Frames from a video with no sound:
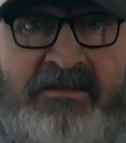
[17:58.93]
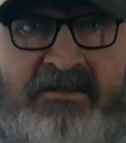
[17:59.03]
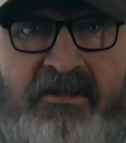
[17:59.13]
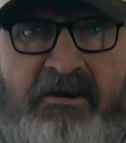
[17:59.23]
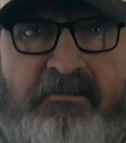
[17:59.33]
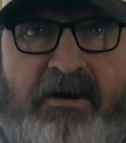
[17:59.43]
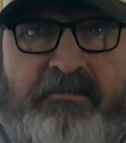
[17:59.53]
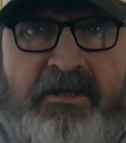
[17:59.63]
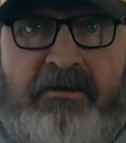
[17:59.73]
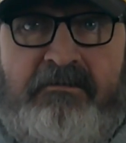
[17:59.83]
You know
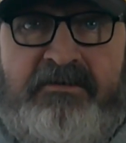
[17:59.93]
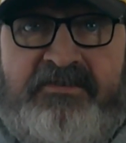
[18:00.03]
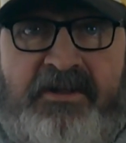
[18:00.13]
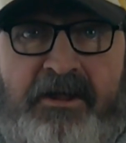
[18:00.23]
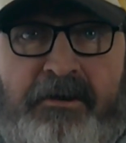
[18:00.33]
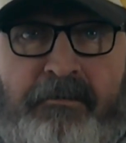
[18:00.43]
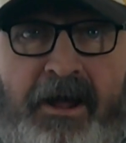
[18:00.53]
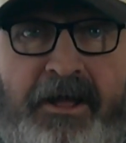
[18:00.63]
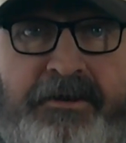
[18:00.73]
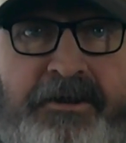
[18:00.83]
what we always say
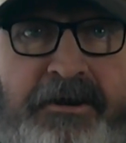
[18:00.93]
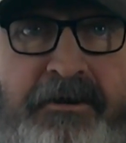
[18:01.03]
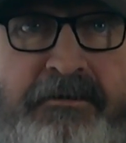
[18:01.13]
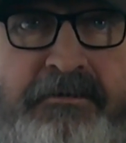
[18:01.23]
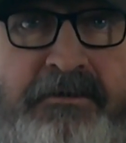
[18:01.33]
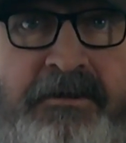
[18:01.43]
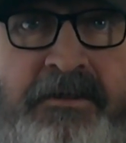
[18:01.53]
around here,